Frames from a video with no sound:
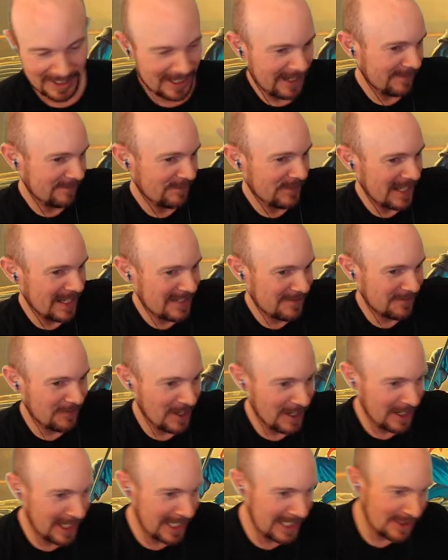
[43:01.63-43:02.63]
there. That's
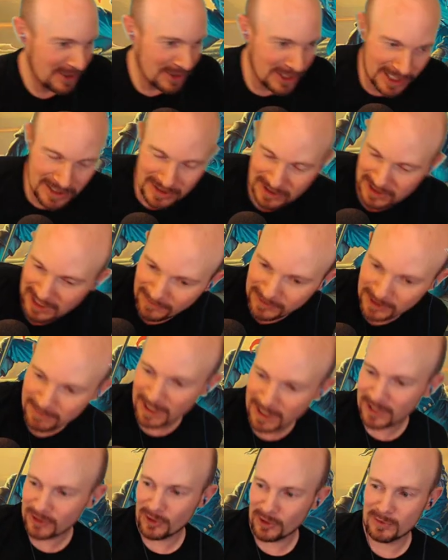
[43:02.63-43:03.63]
fine. You can definitely
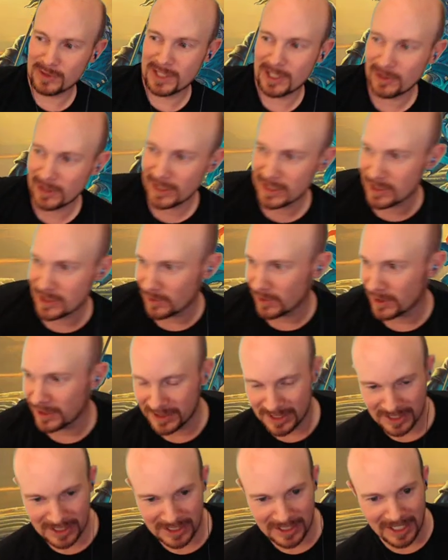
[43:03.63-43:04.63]
make your own tier list or
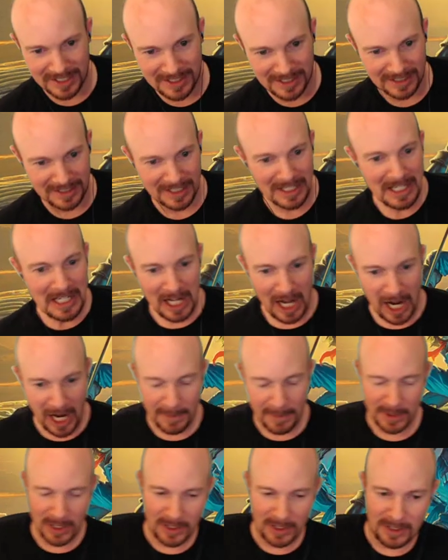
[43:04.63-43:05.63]
discuss it.
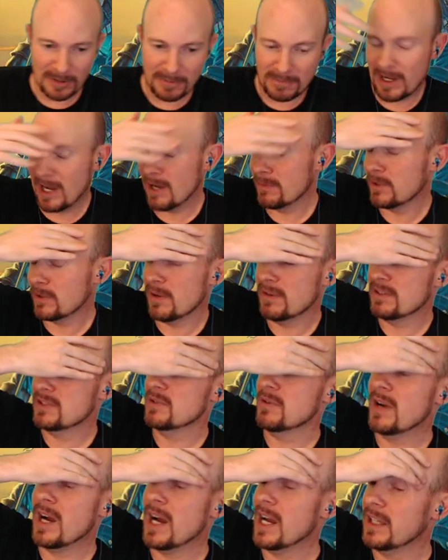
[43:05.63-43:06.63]
I'm going to I'm going
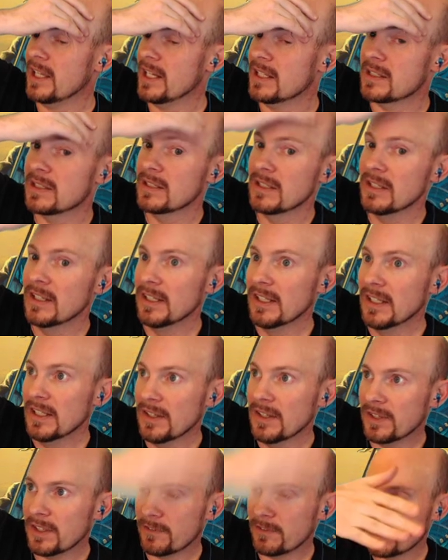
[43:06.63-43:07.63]
to highlight
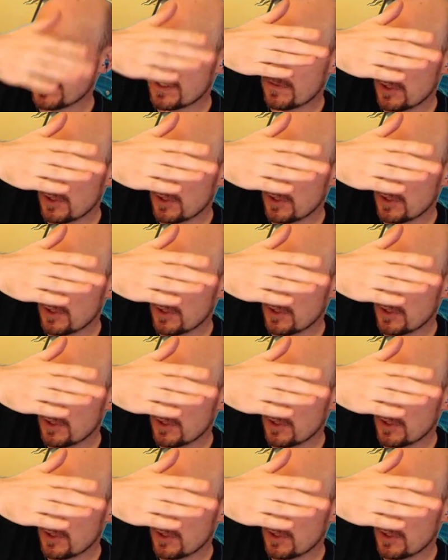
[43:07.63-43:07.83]
the first